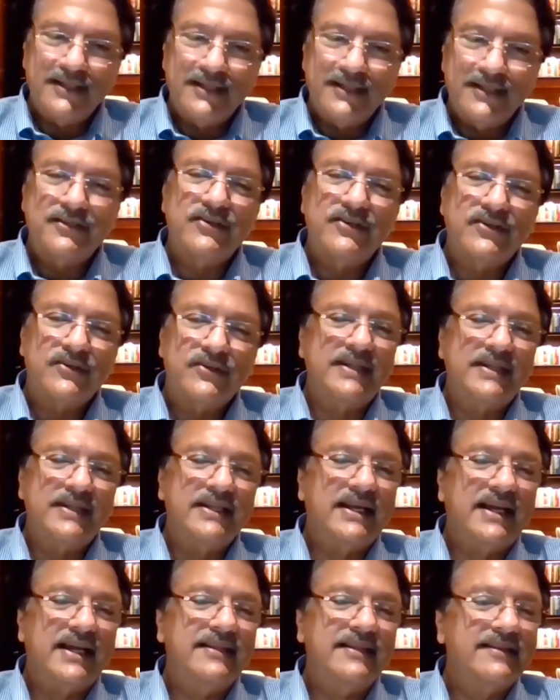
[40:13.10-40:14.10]
But you know,
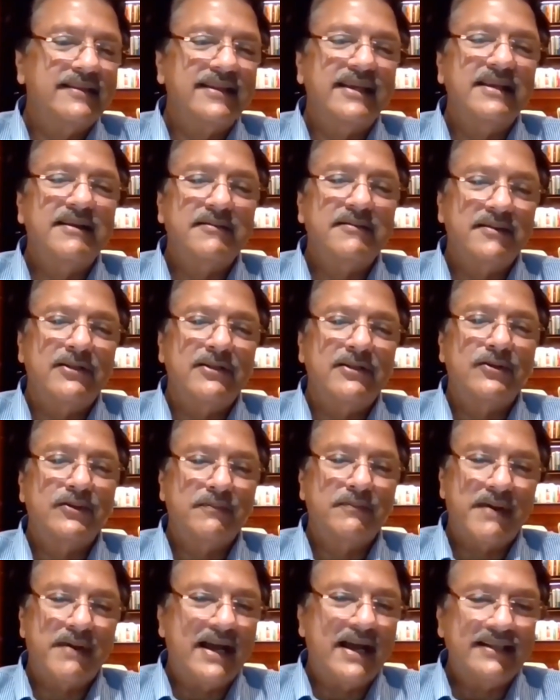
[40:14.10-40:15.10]
when I look
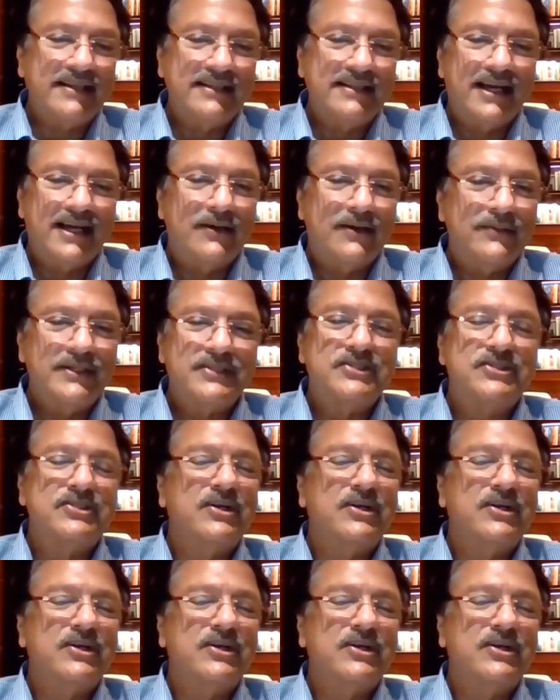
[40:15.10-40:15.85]
back now,